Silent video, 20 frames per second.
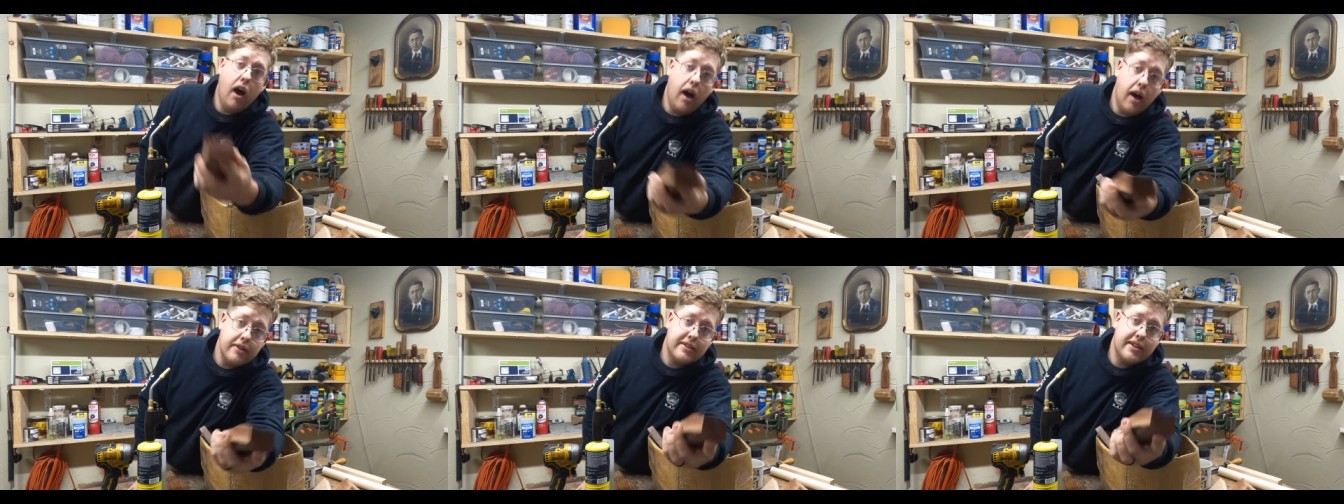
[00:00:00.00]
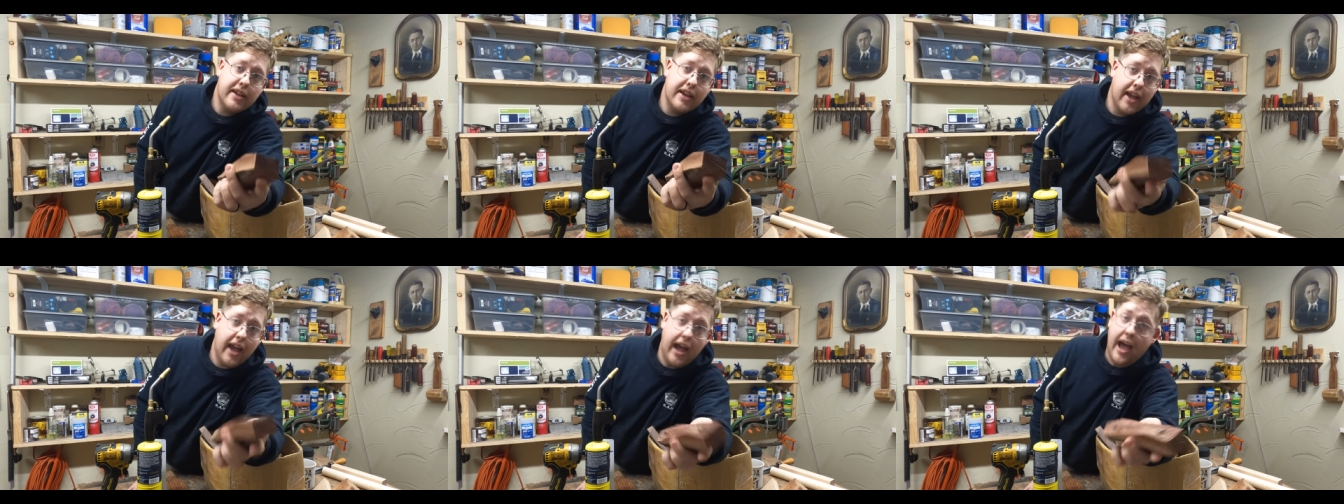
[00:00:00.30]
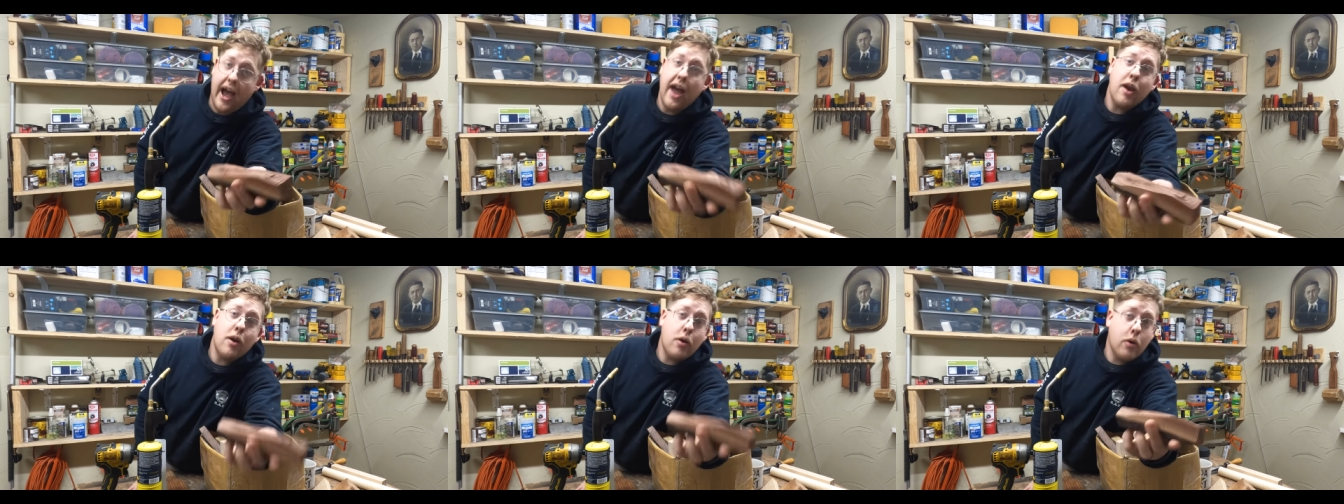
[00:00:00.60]
I'll tell you,
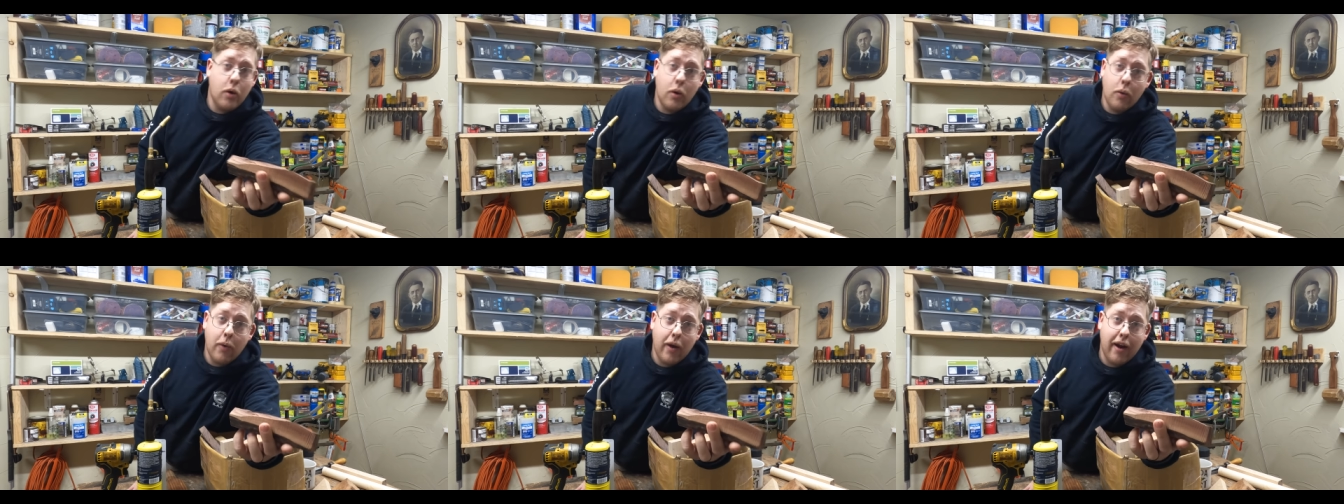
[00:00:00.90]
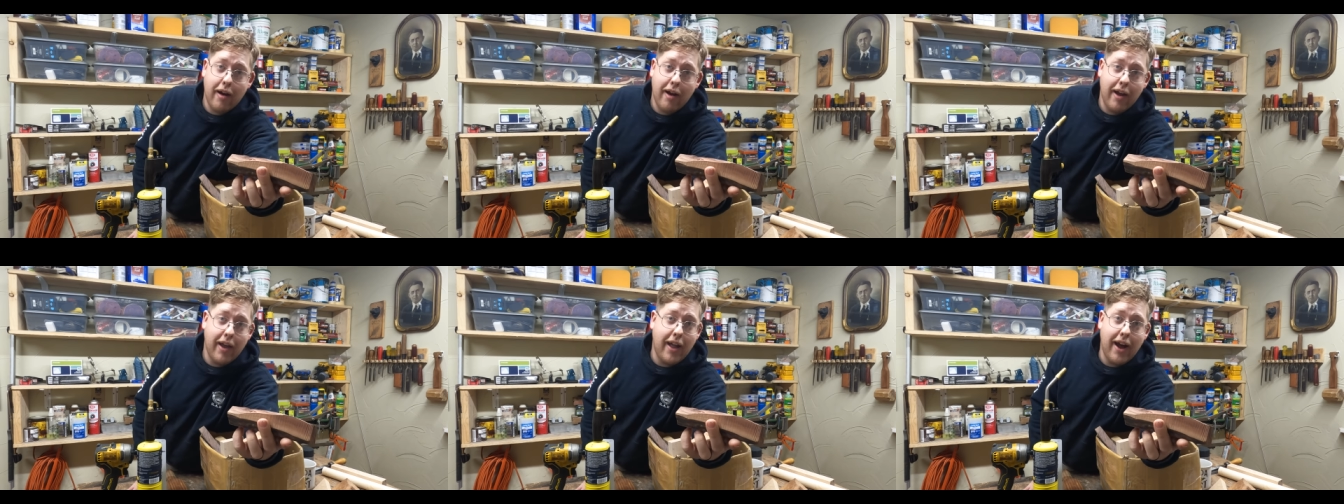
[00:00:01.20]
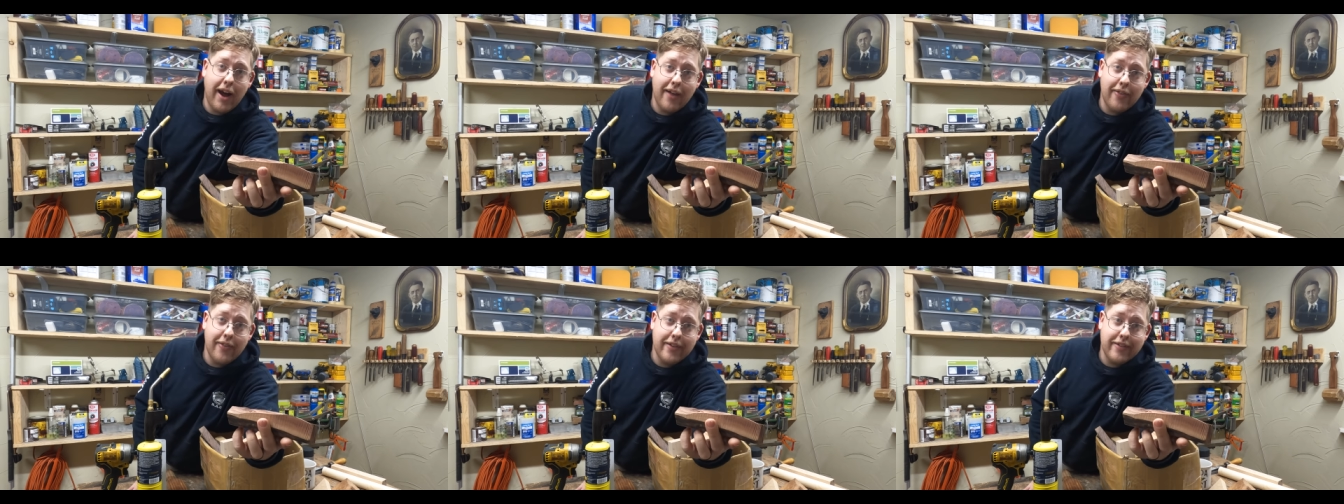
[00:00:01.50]
I don't know where I
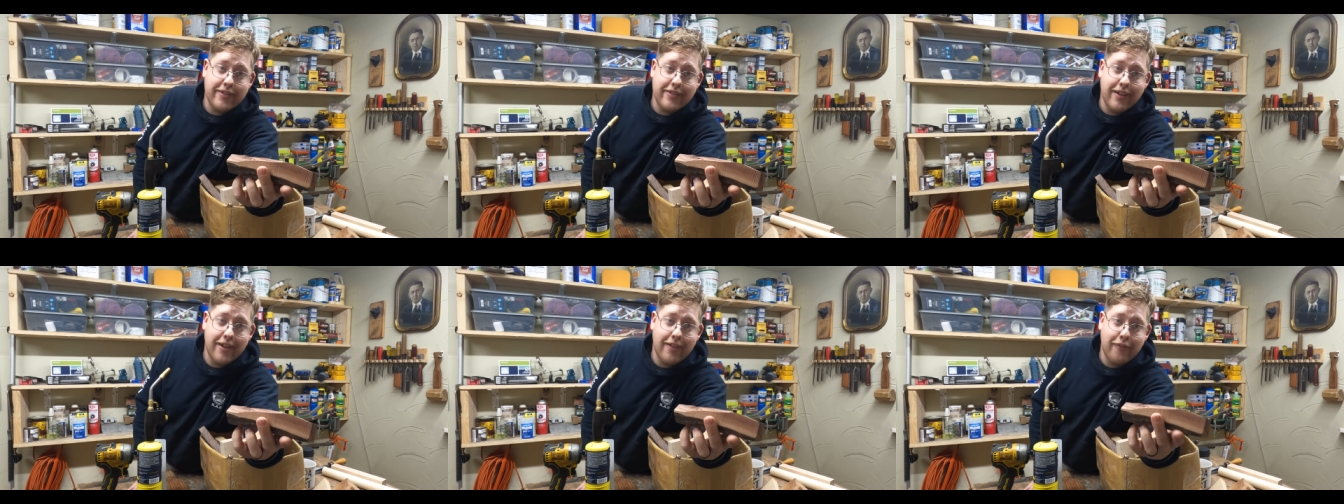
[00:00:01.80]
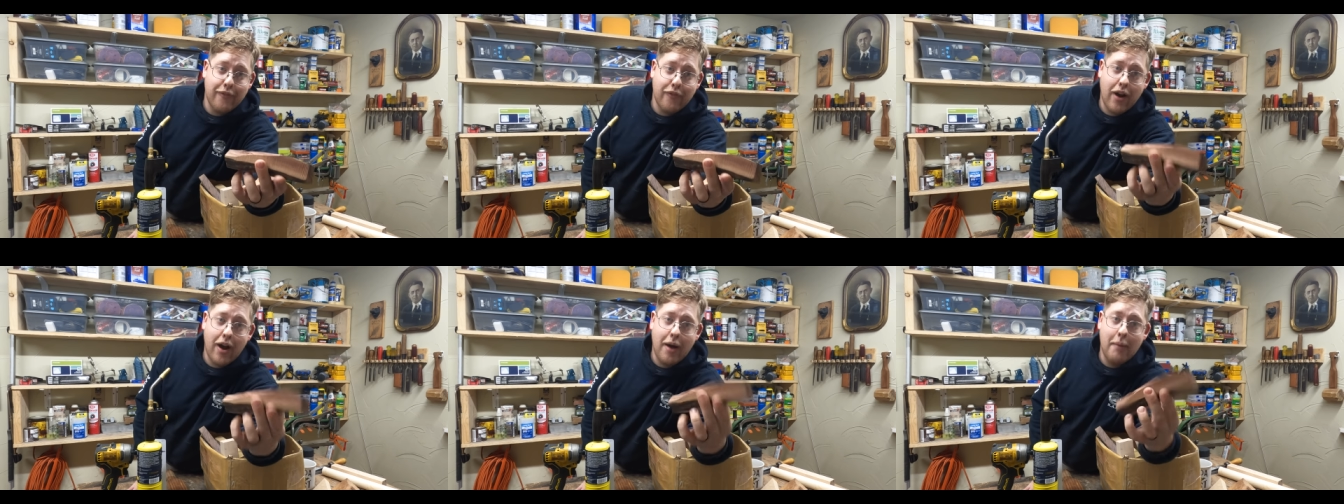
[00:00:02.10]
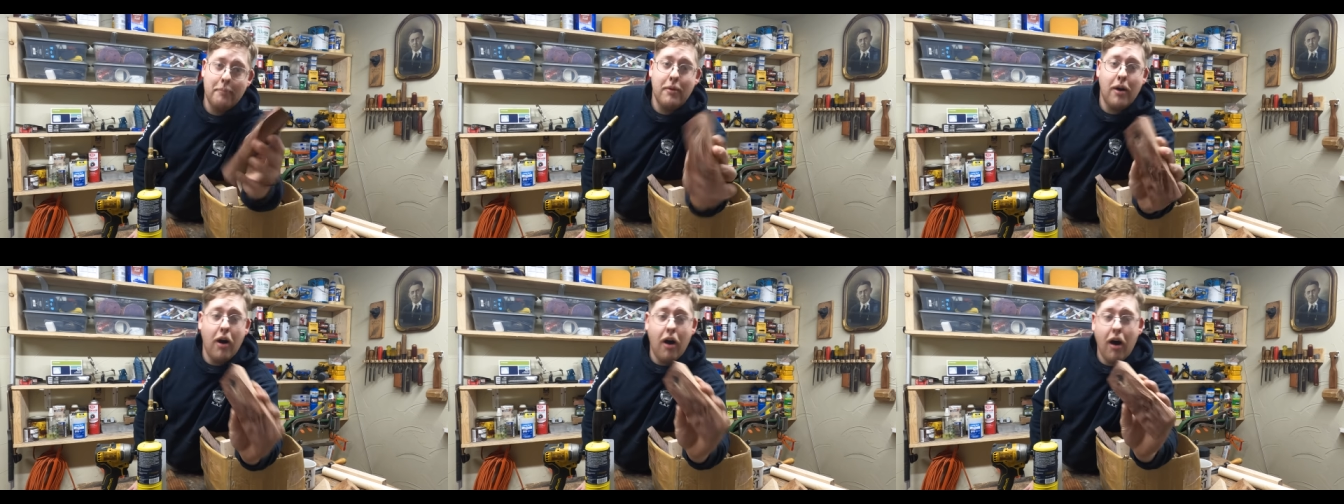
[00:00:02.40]
got this thing
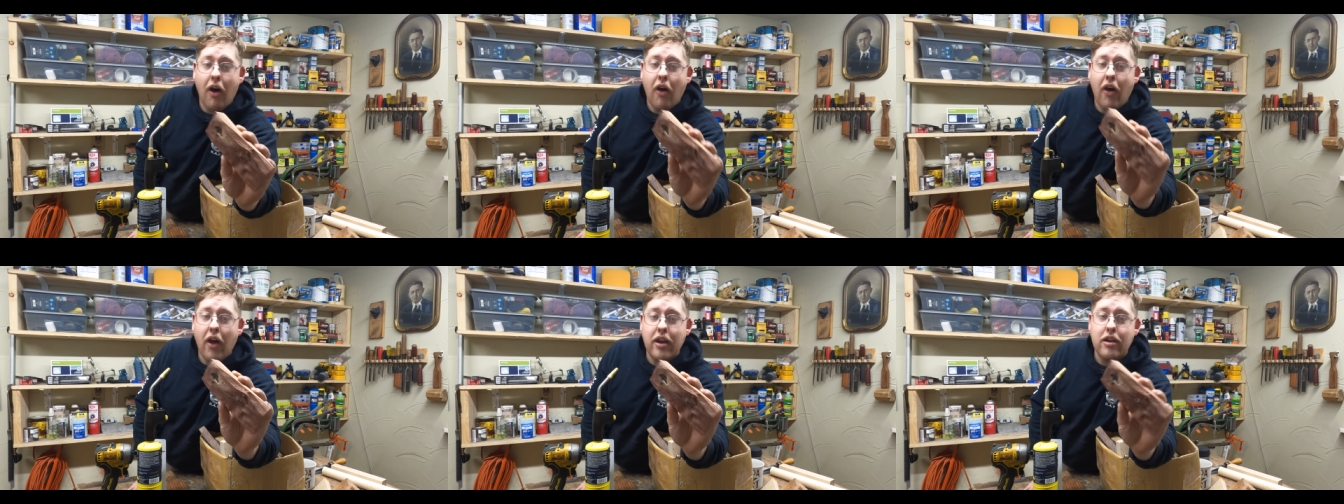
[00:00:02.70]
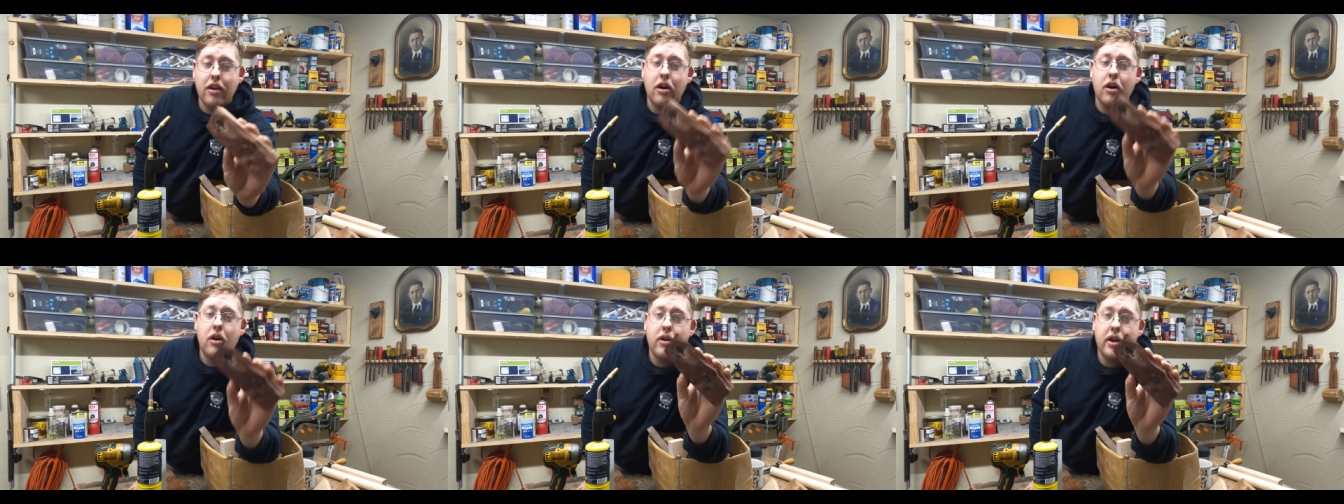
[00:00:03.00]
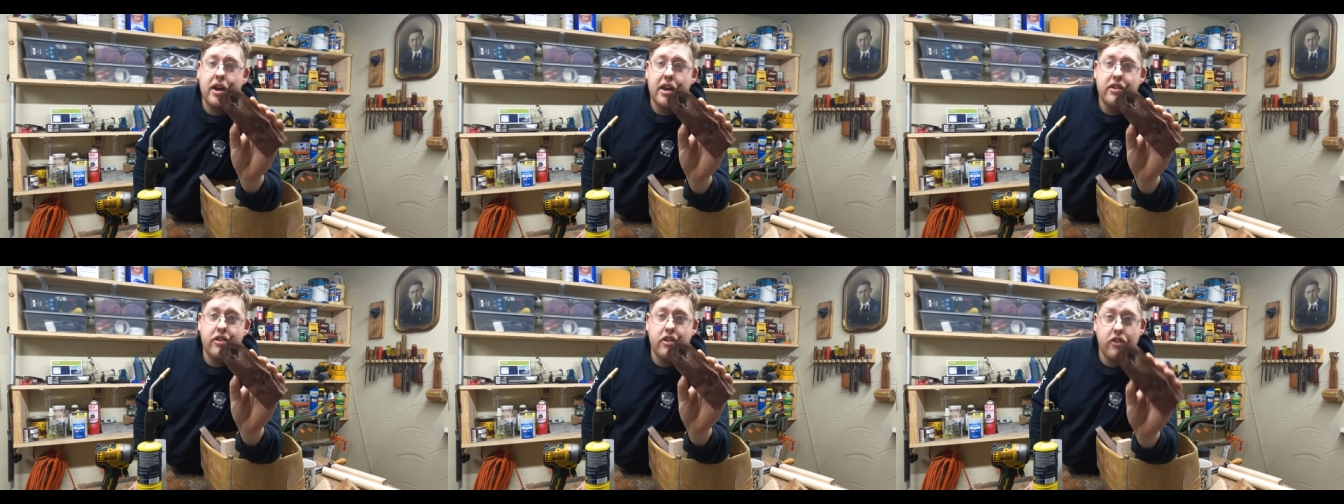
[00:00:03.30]
from. All I
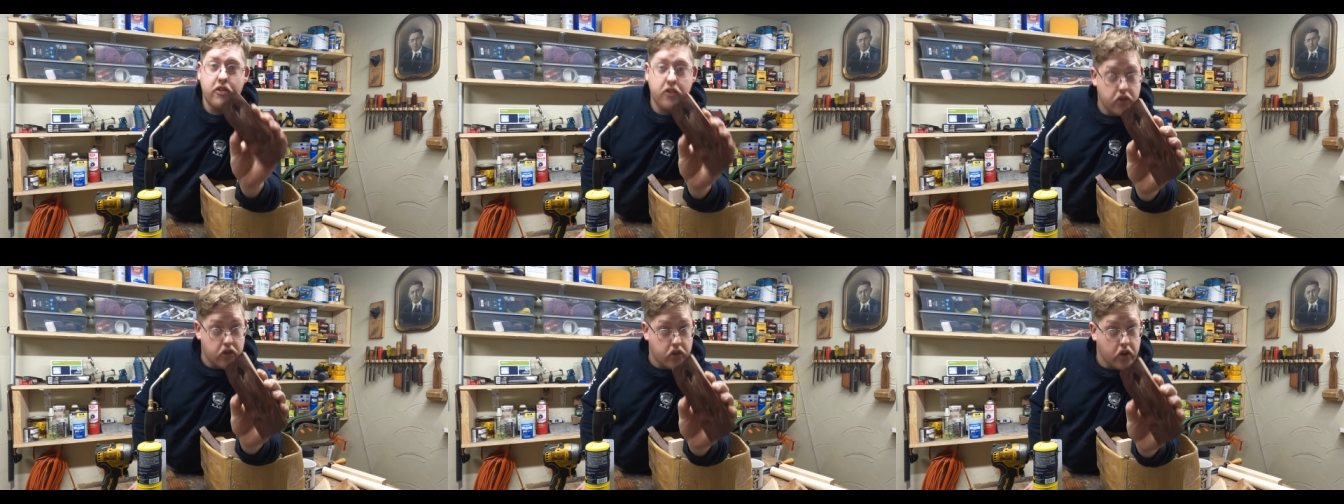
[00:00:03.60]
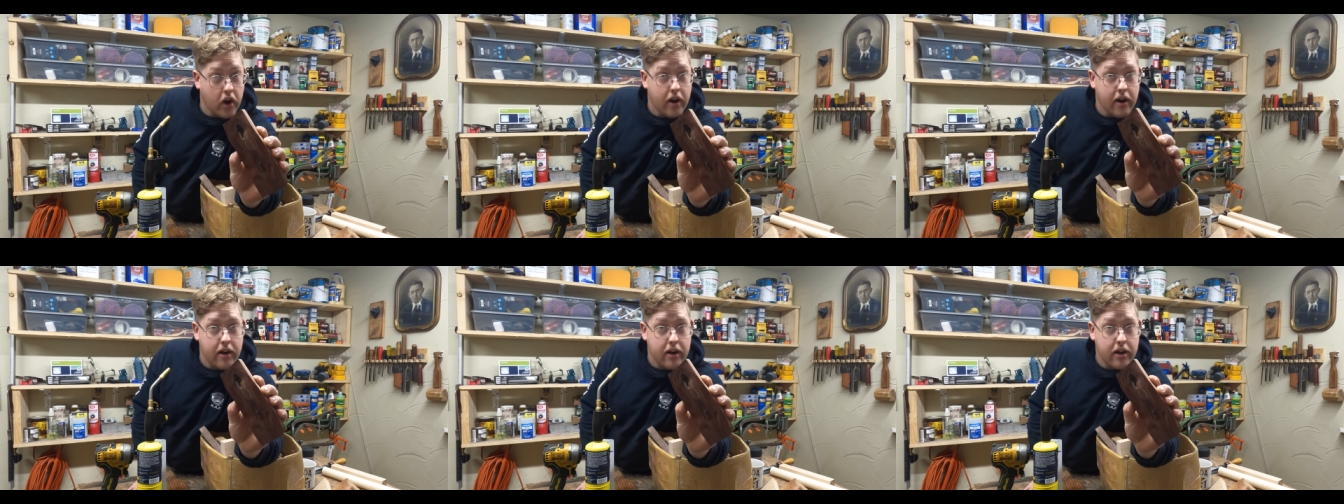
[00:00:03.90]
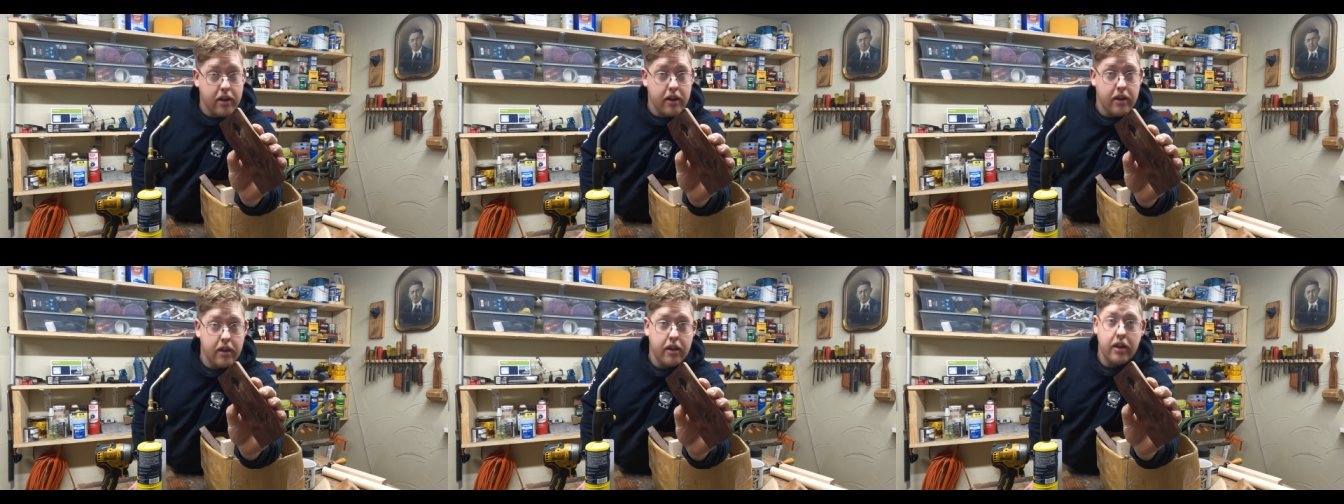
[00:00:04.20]
know is it's
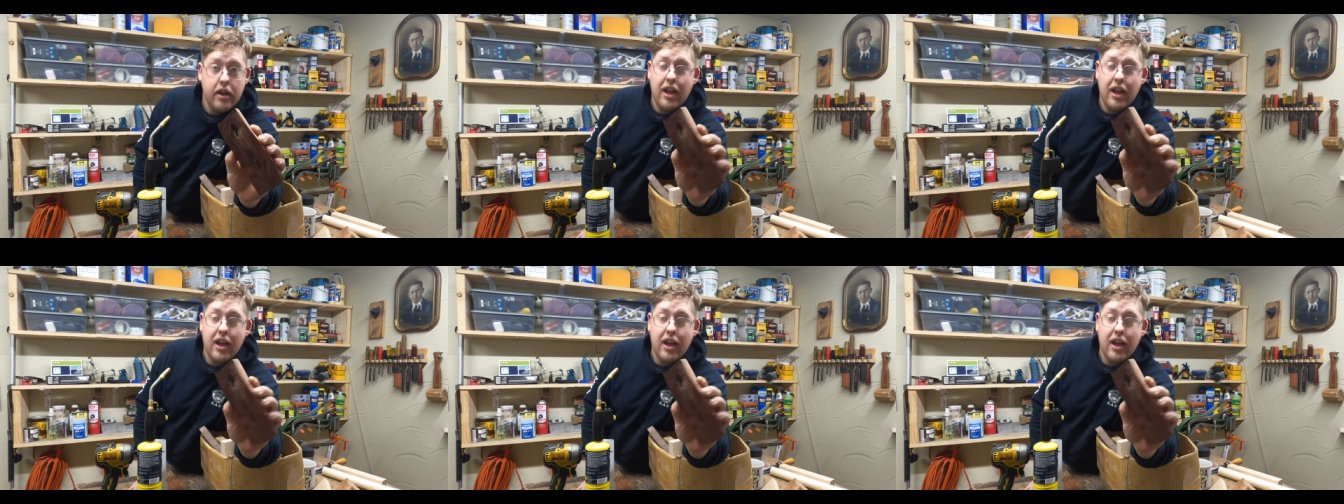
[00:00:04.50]
dark.